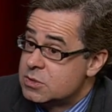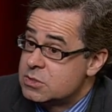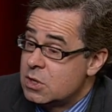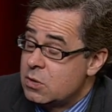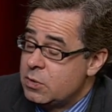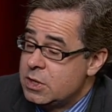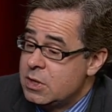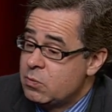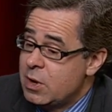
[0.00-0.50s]

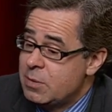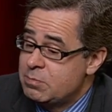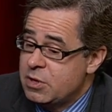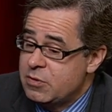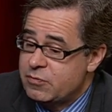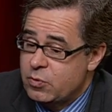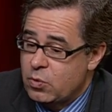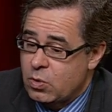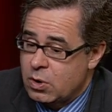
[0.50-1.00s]
So when he went
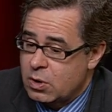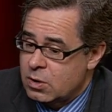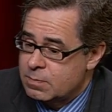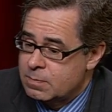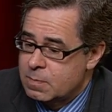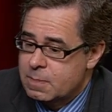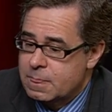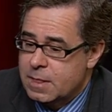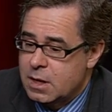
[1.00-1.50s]
before
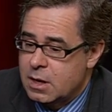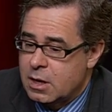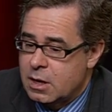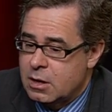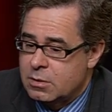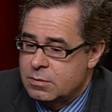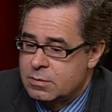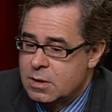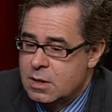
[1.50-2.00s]

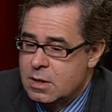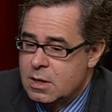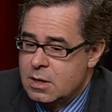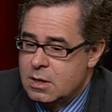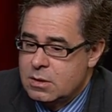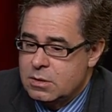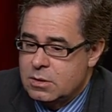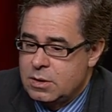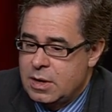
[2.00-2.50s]
uh,
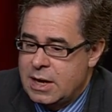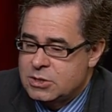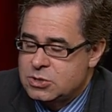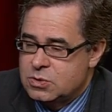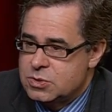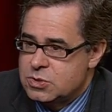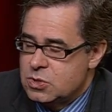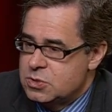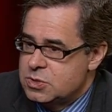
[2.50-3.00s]
the
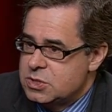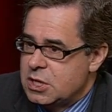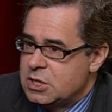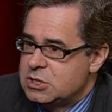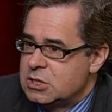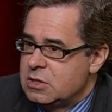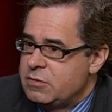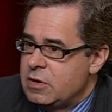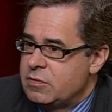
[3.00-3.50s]
National
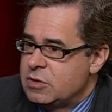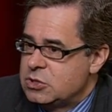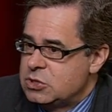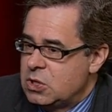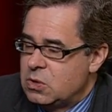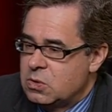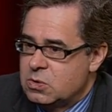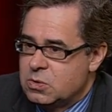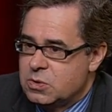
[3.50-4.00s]
Association of
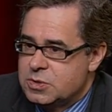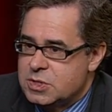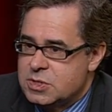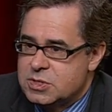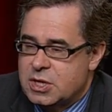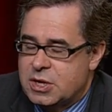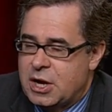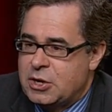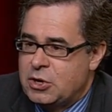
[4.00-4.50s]
Evangelicals, he
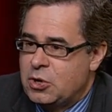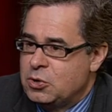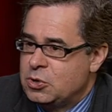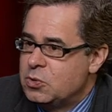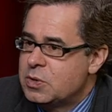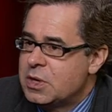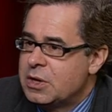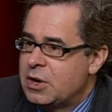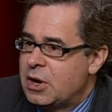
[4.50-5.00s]
said, I know
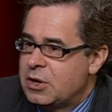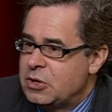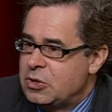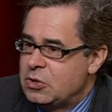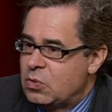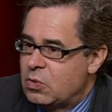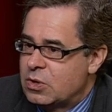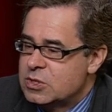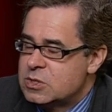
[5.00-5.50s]
you cannot
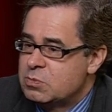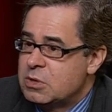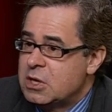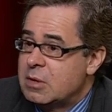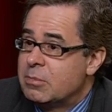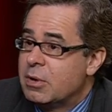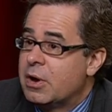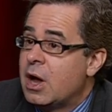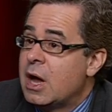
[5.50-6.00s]
endorse
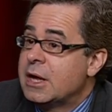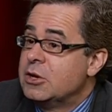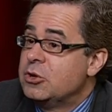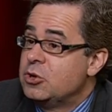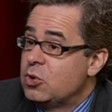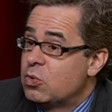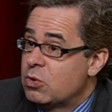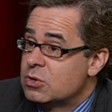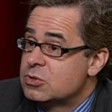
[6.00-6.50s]
me, but I
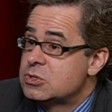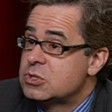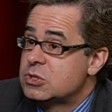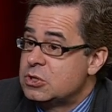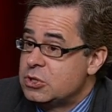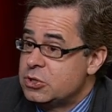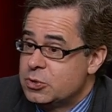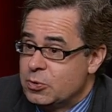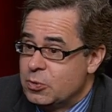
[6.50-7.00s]
endorse
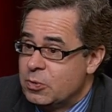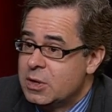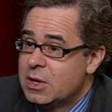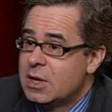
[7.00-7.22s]
you.